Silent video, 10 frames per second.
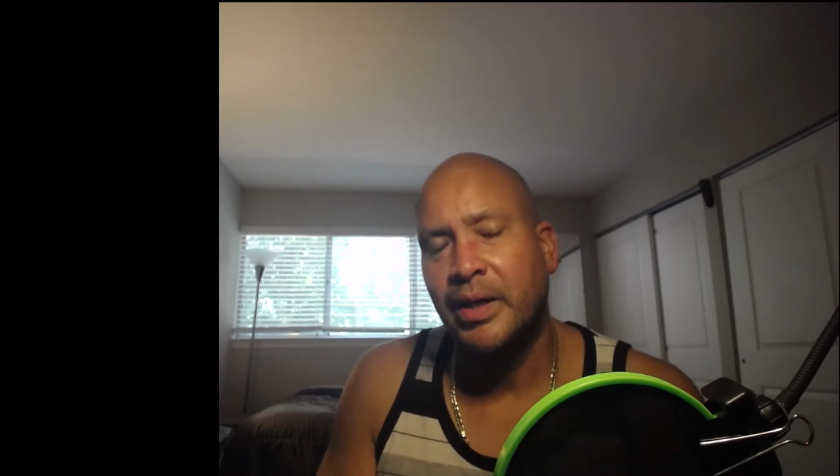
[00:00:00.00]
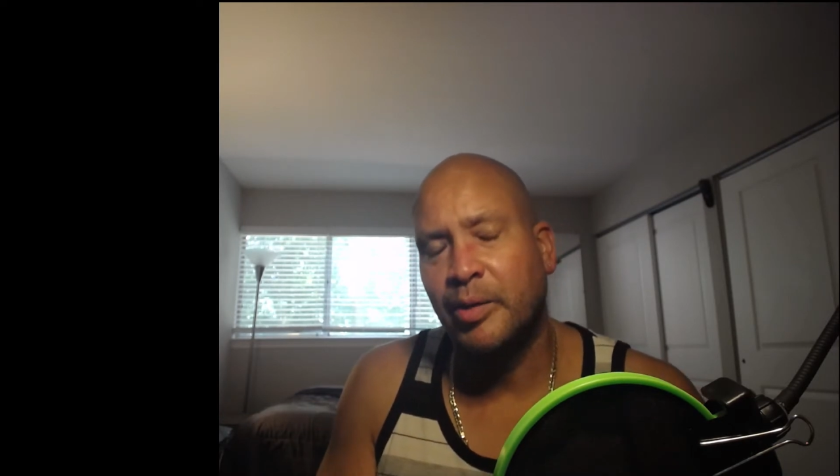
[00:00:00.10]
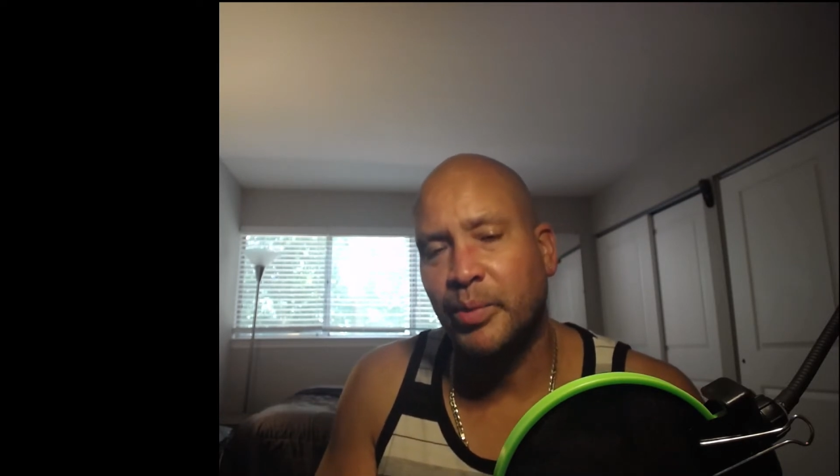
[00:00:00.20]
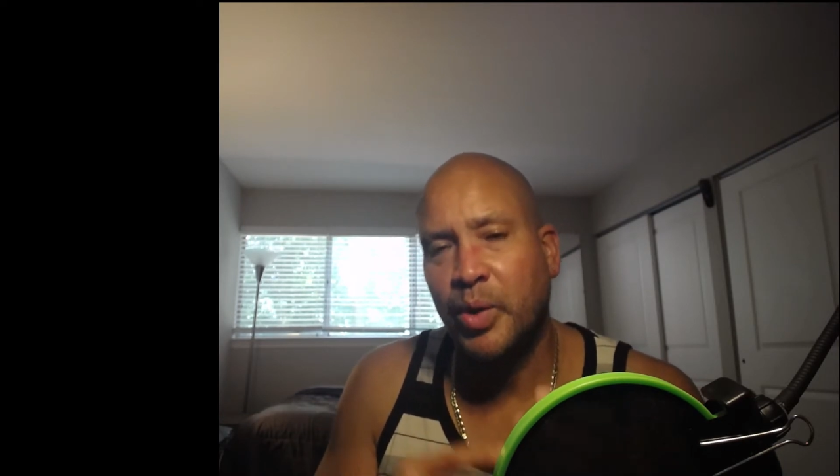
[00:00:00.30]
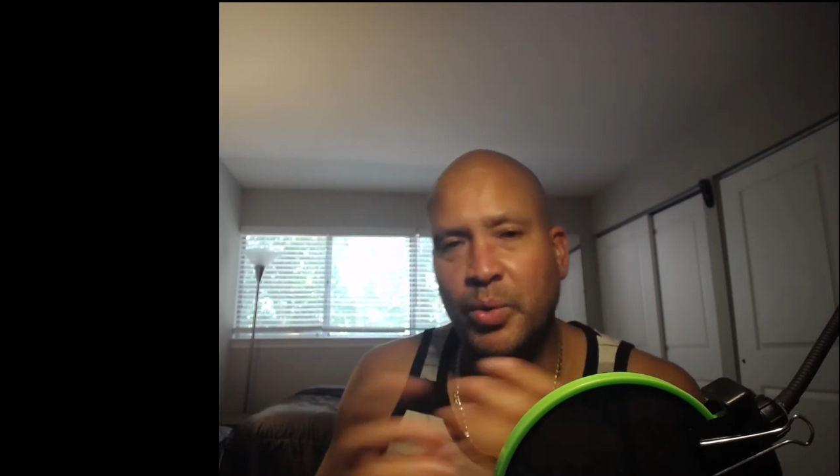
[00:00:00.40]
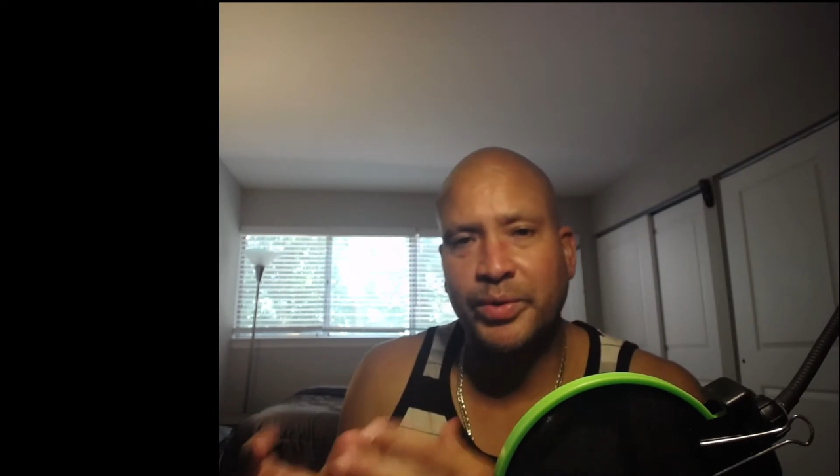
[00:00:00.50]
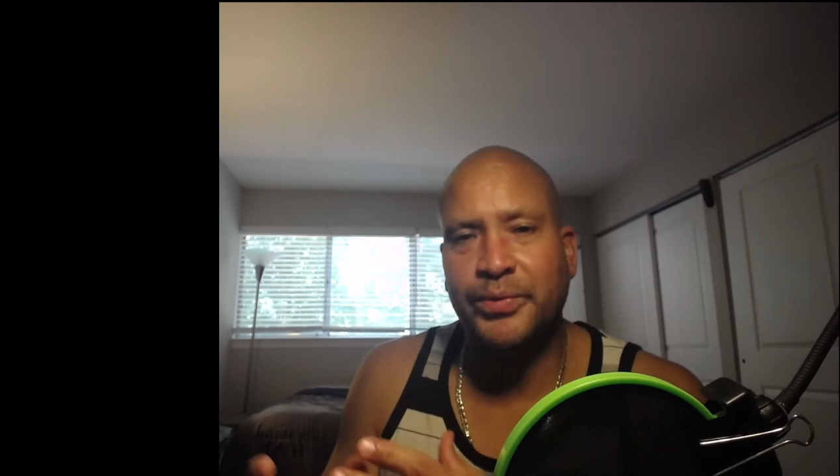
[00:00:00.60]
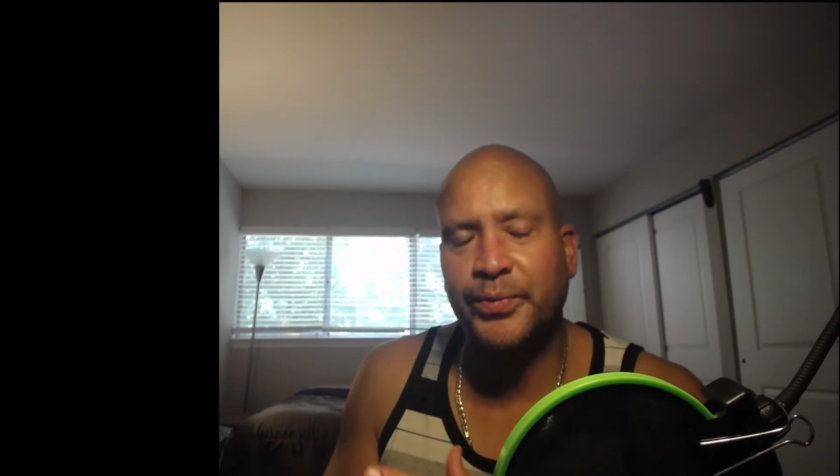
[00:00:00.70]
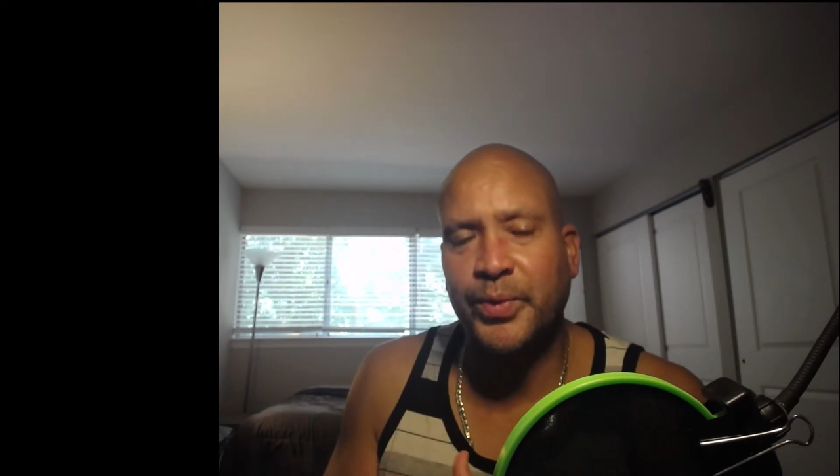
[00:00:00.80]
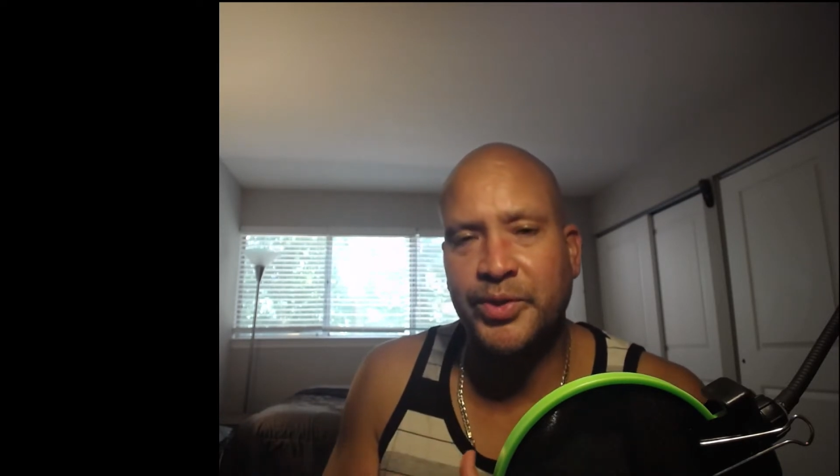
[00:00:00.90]
going
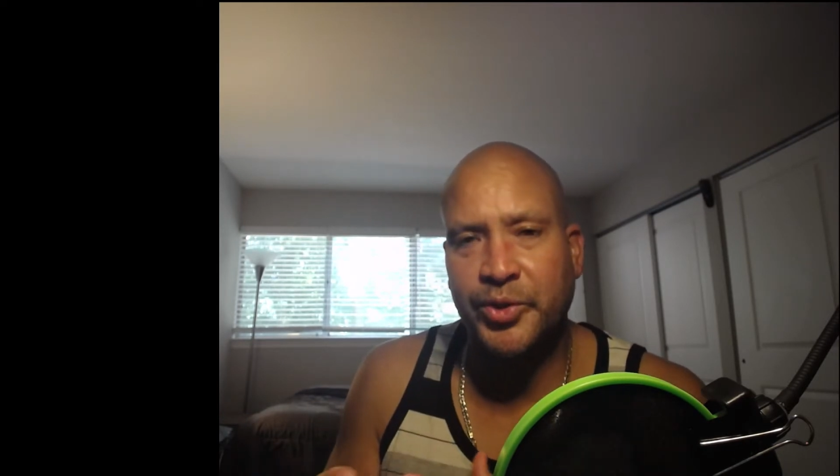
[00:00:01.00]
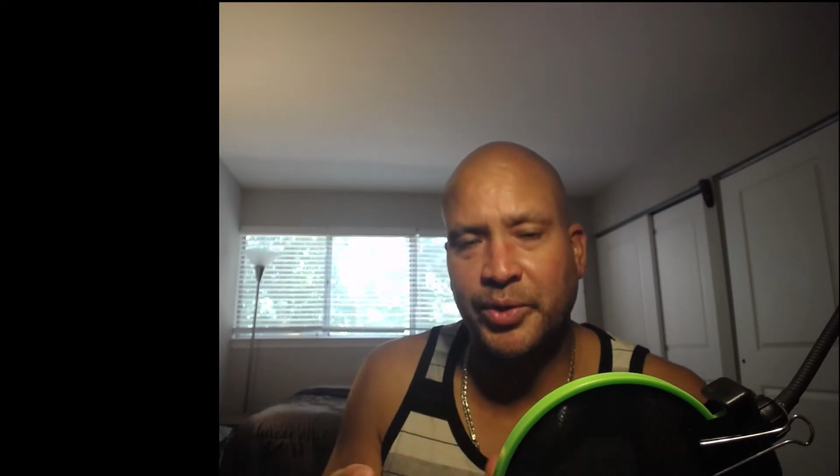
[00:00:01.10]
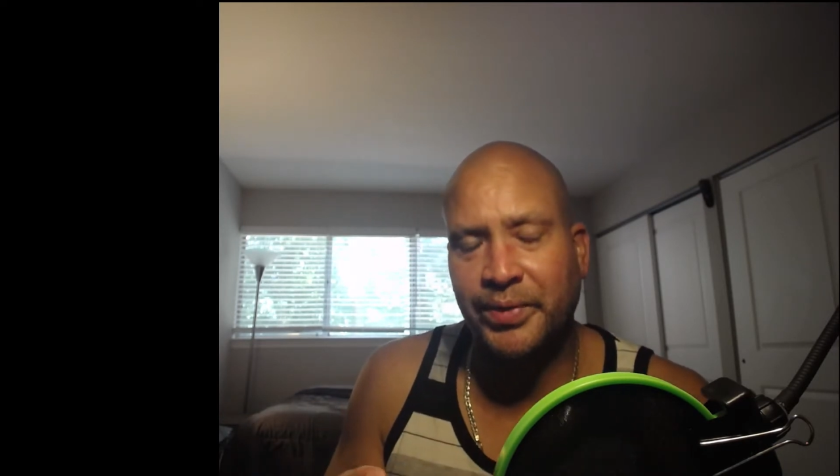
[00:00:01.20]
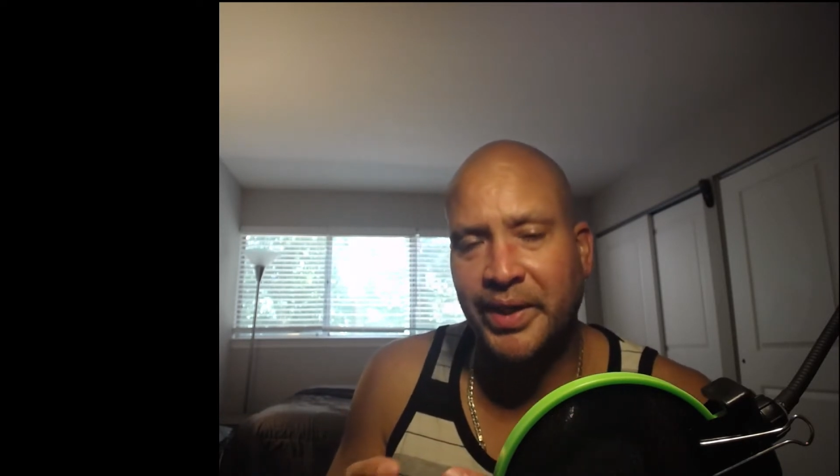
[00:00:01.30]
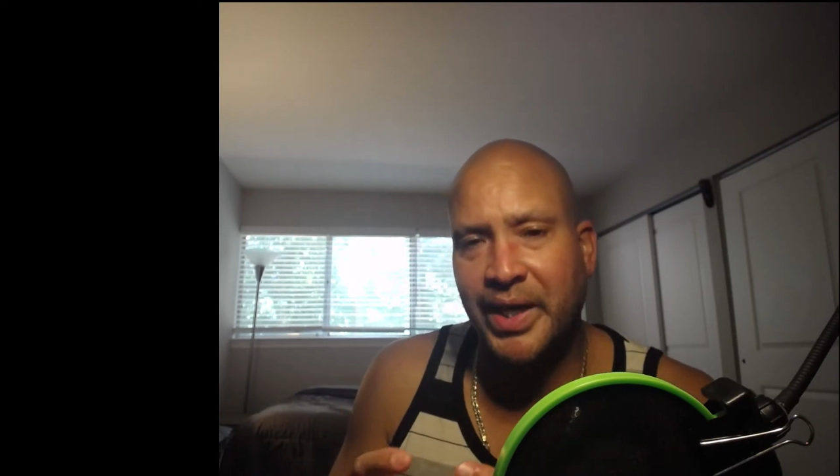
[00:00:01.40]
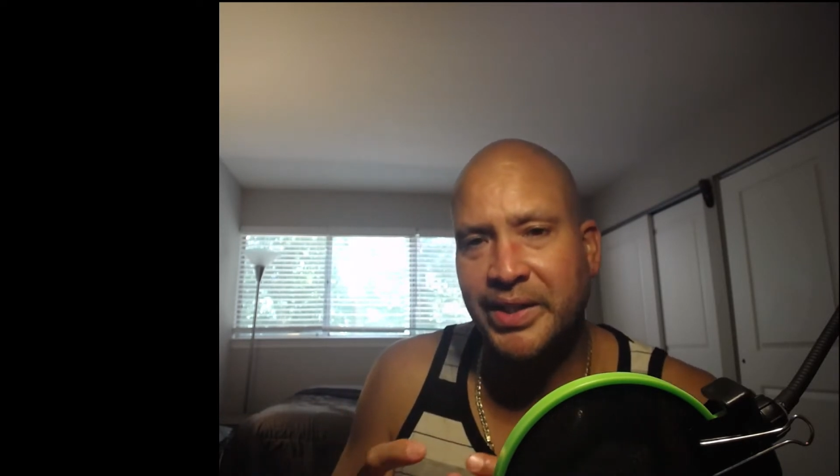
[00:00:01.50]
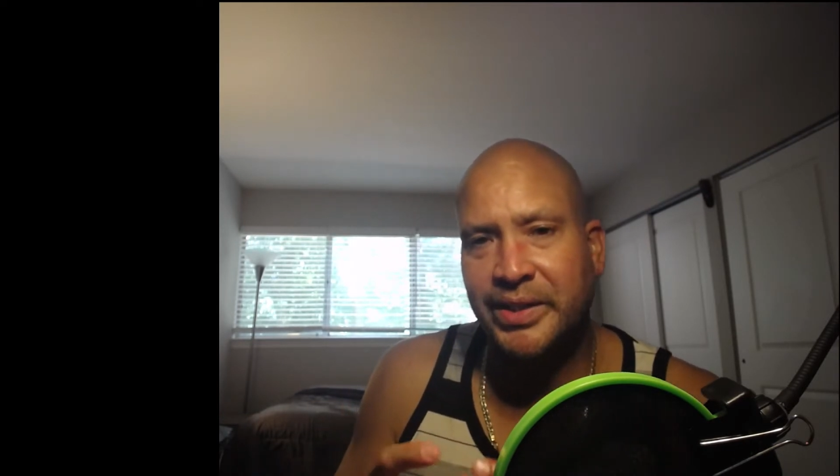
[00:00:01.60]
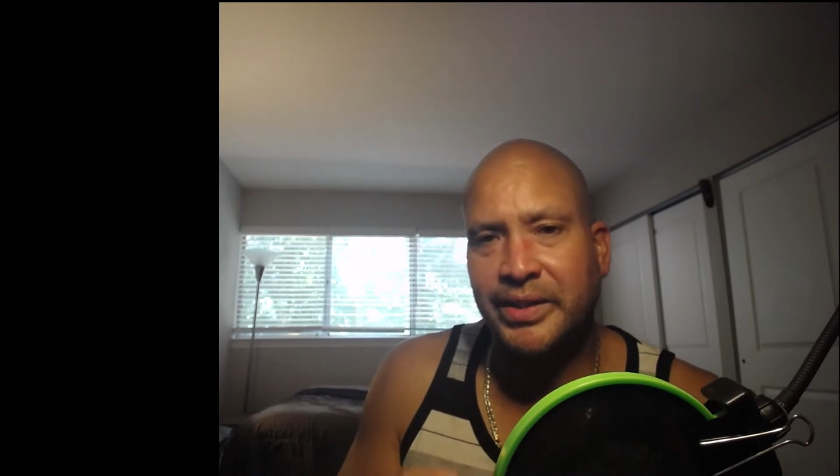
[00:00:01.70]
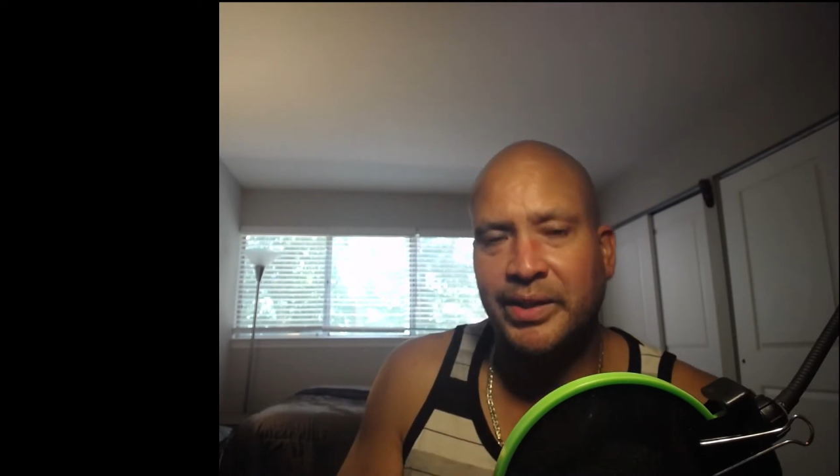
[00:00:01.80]
for the certification,